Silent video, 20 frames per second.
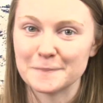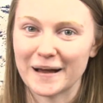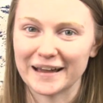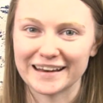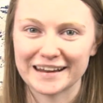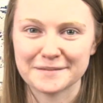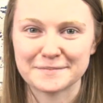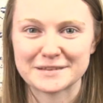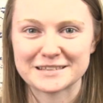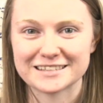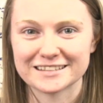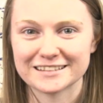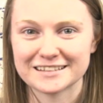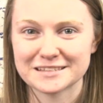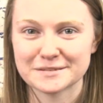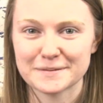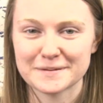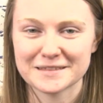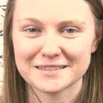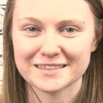My name is
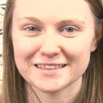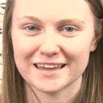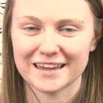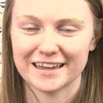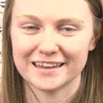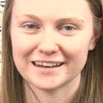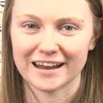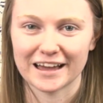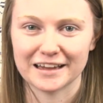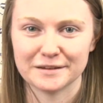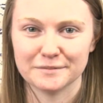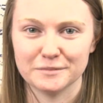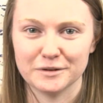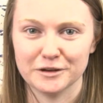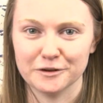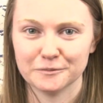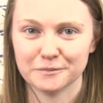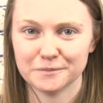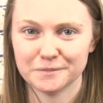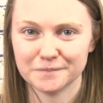Elizabeth, and I am
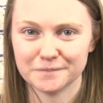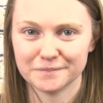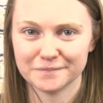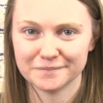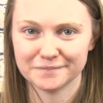new.